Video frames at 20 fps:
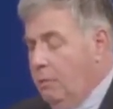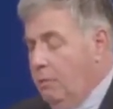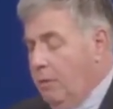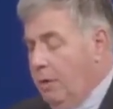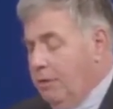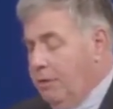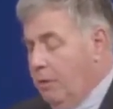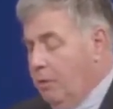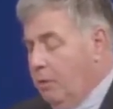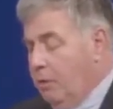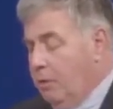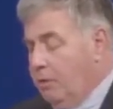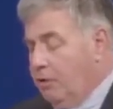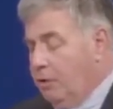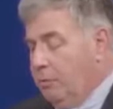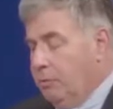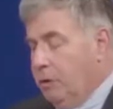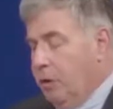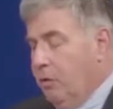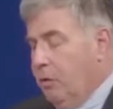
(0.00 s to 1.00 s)
But there were
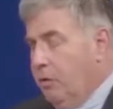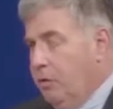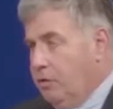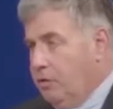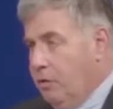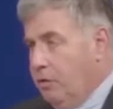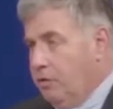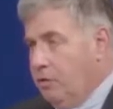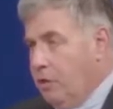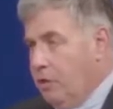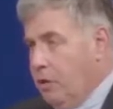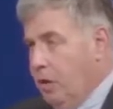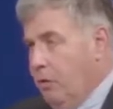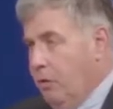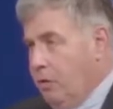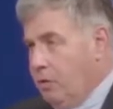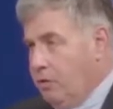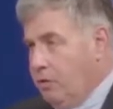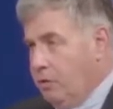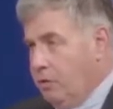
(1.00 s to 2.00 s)
some low interest and
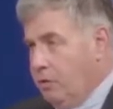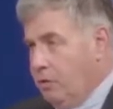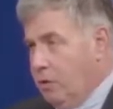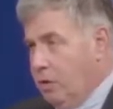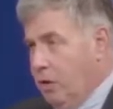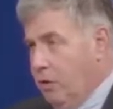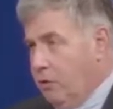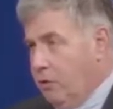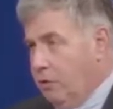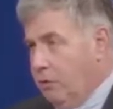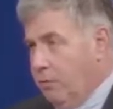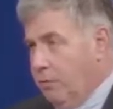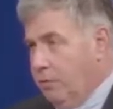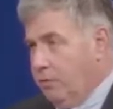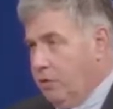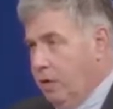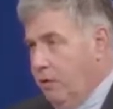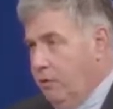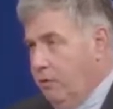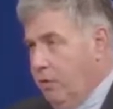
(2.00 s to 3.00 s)
no interest loans from the
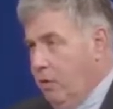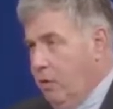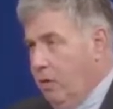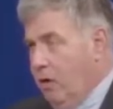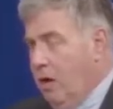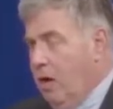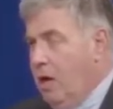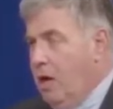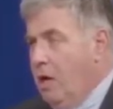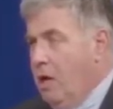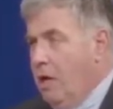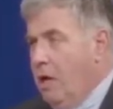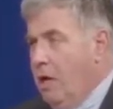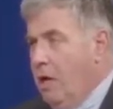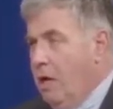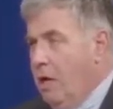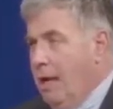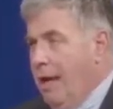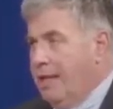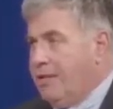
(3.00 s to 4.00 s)
state of New York
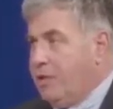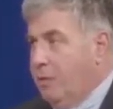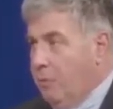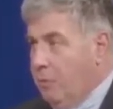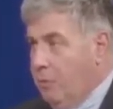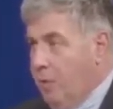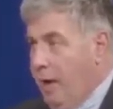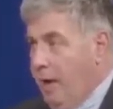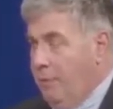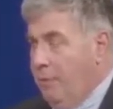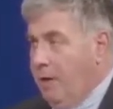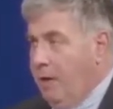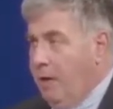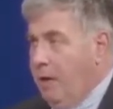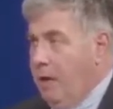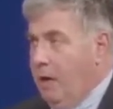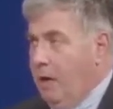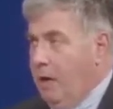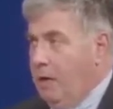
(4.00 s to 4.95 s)
and some grant money.